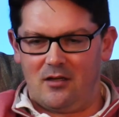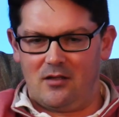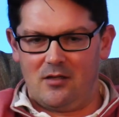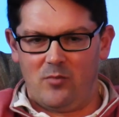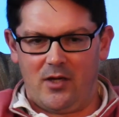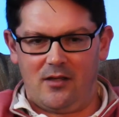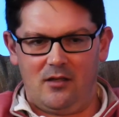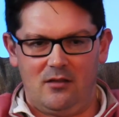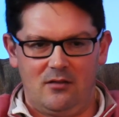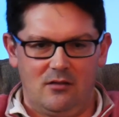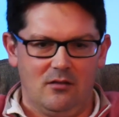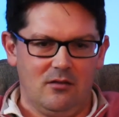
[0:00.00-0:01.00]
In
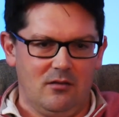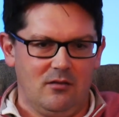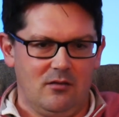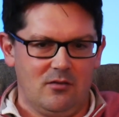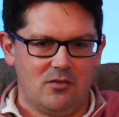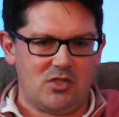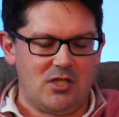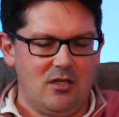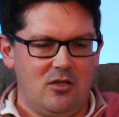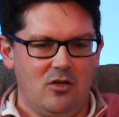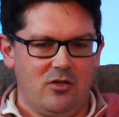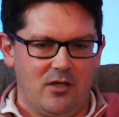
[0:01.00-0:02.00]
my
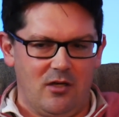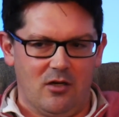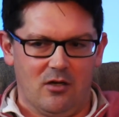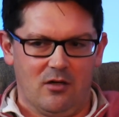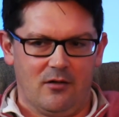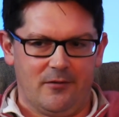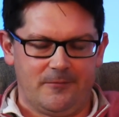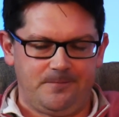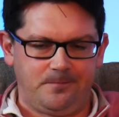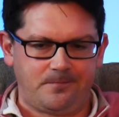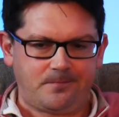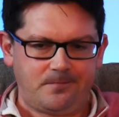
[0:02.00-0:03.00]
senior year,
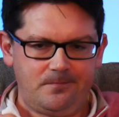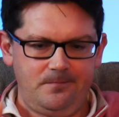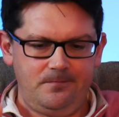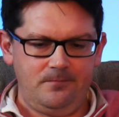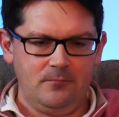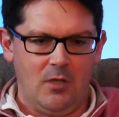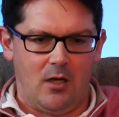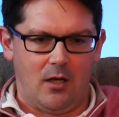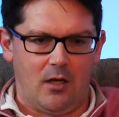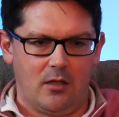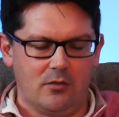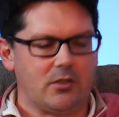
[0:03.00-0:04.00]

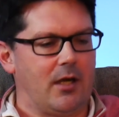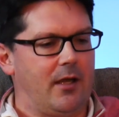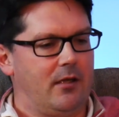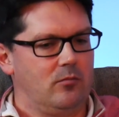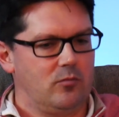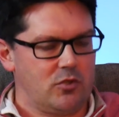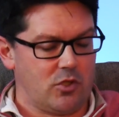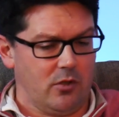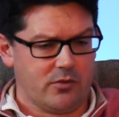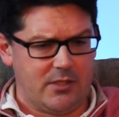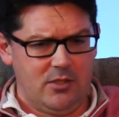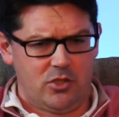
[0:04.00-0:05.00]
I
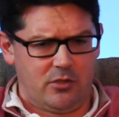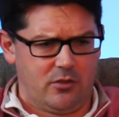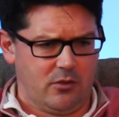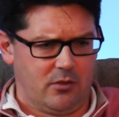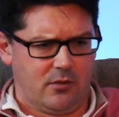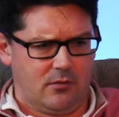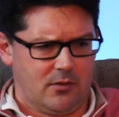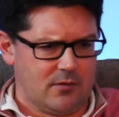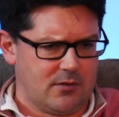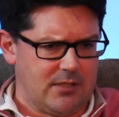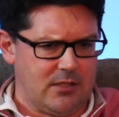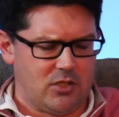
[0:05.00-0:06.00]
was injured during the
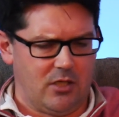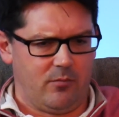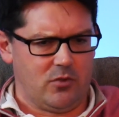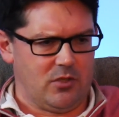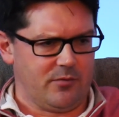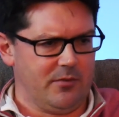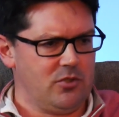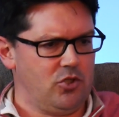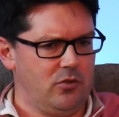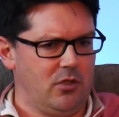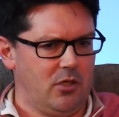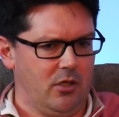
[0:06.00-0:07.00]
state championships my
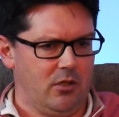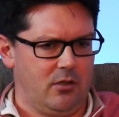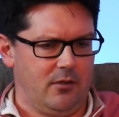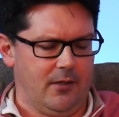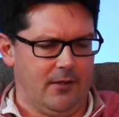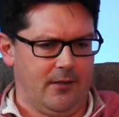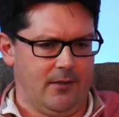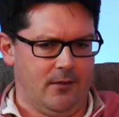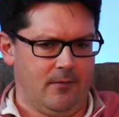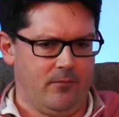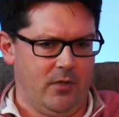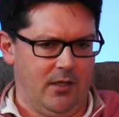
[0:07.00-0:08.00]
junior year,
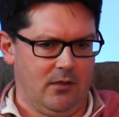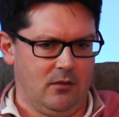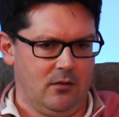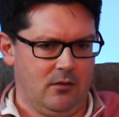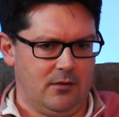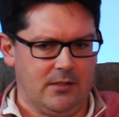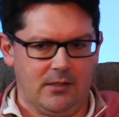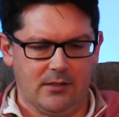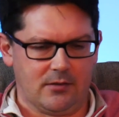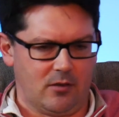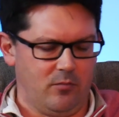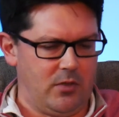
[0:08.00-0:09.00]
and didn't get
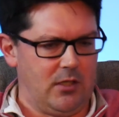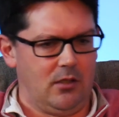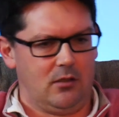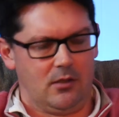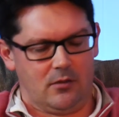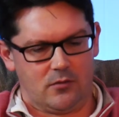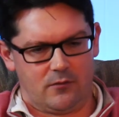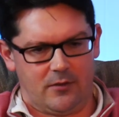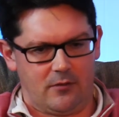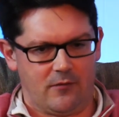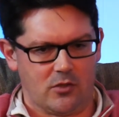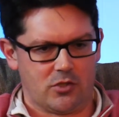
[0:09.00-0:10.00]
to compete, and it was
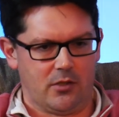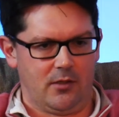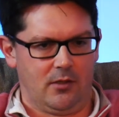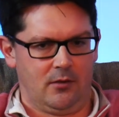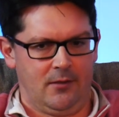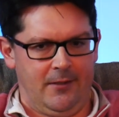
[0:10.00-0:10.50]
very frustrating.